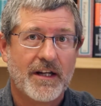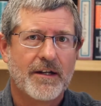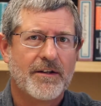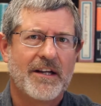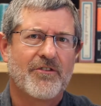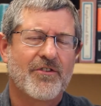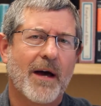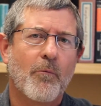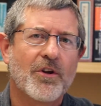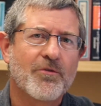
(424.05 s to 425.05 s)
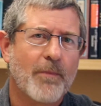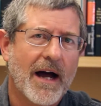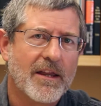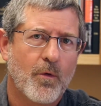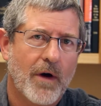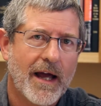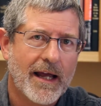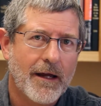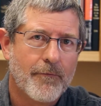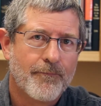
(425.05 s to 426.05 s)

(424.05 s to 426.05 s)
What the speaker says: didn't teach them, which, by the way,